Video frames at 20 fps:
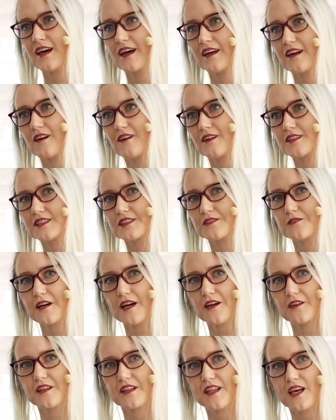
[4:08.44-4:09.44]
and asked
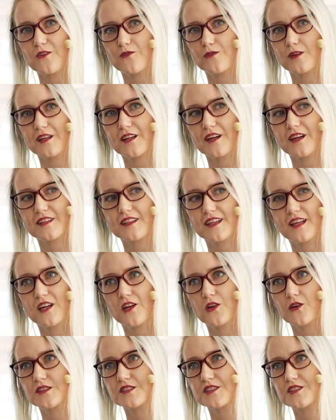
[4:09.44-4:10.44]
around, and I found out that
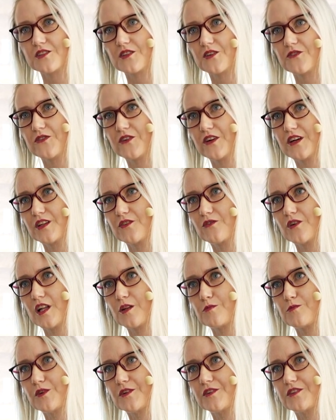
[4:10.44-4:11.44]
lots of
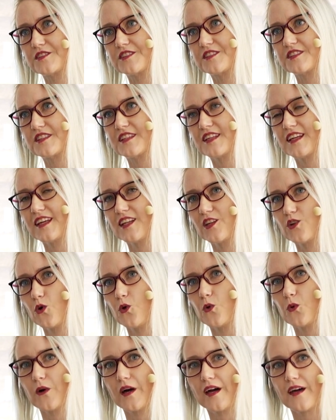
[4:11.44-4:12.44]
developers in
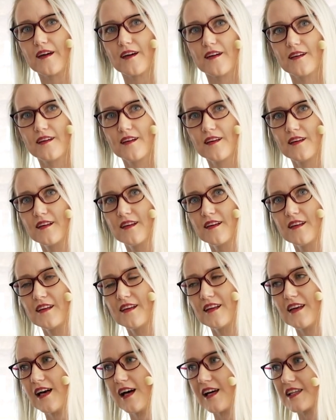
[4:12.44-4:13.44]
Norway
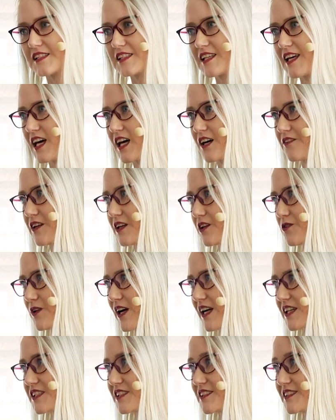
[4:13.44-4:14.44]
actually have
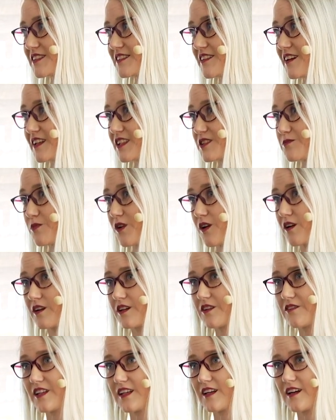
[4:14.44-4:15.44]
interaction design as part
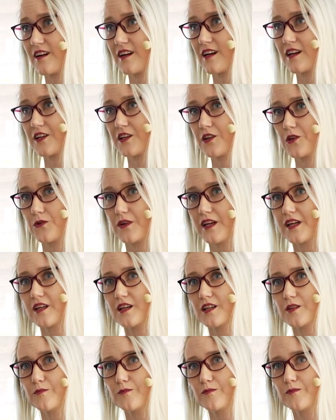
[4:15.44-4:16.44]
of their
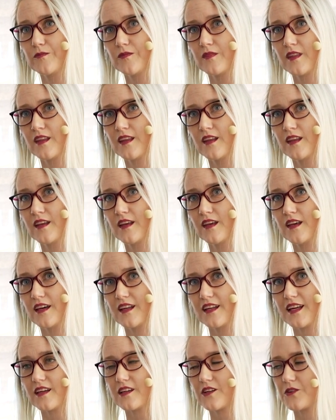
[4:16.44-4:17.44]
curriculum.
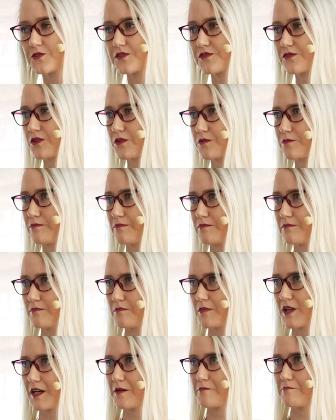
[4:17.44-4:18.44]
And that goes for
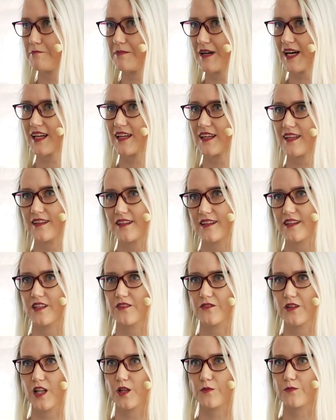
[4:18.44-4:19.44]
my back-end
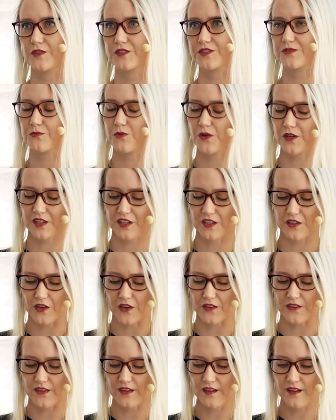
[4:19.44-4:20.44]
developers working
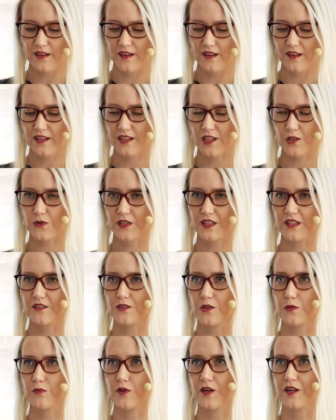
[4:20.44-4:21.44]
on
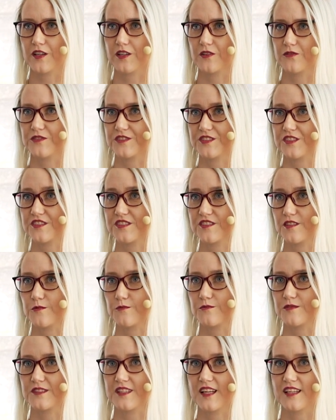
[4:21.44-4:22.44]
critical part of
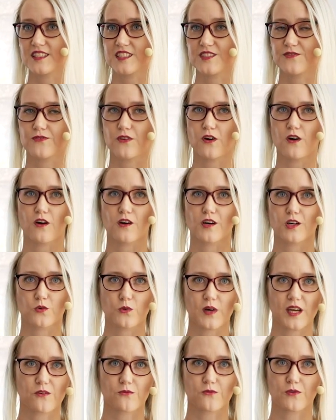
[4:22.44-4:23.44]
systems that's far
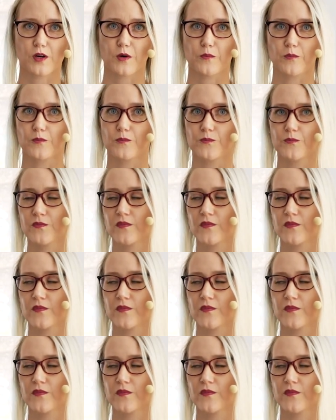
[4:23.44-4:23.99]
away from